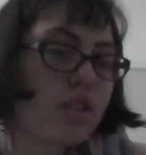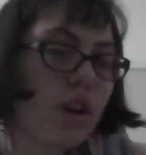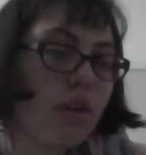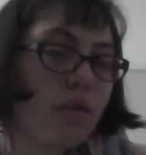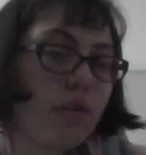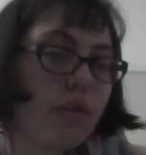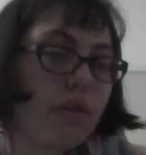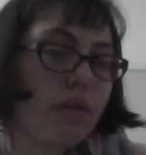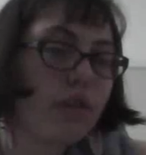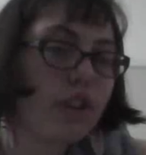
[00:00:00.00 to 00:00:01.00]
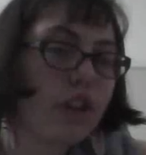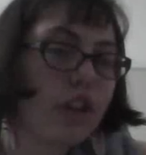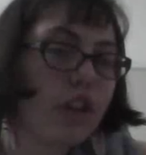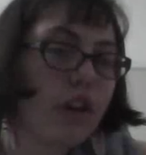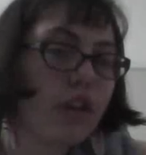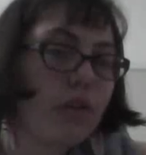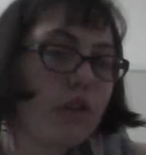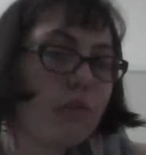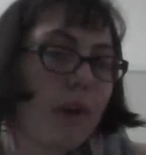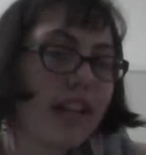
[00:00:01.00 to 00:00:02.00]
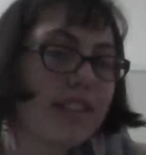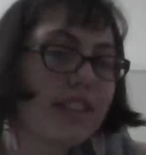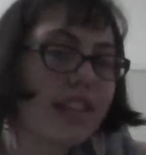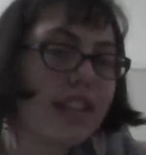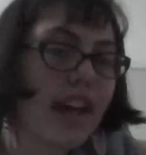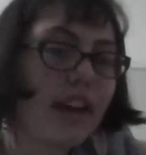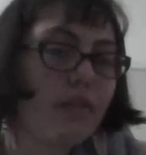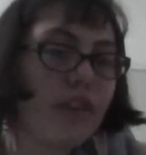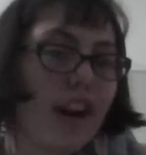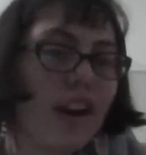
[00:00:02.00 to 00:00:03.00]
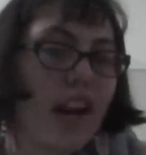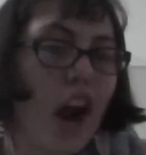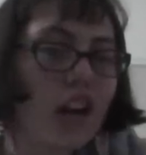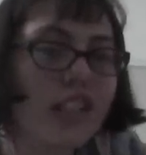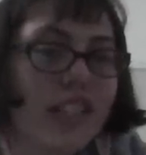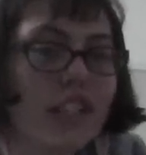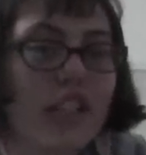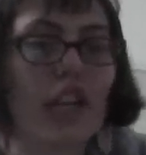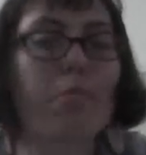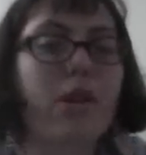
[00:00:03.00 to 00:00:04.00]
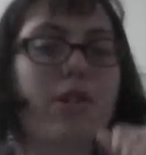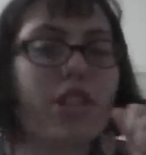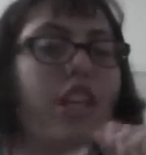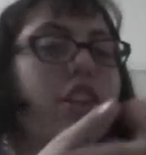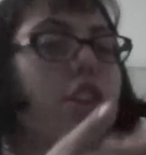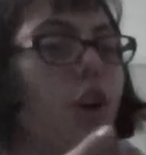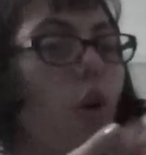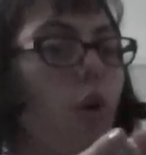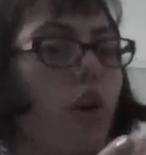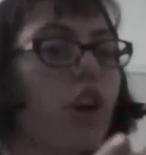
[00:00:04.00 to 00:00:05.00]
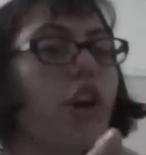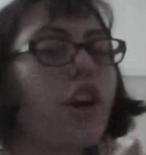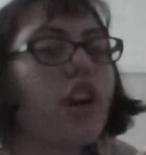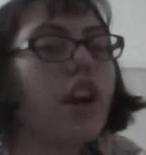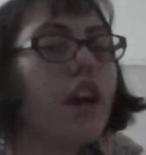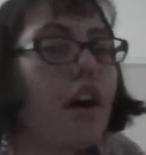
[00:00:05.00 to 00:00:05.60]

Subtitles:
So, you might see that very artistic person in the corner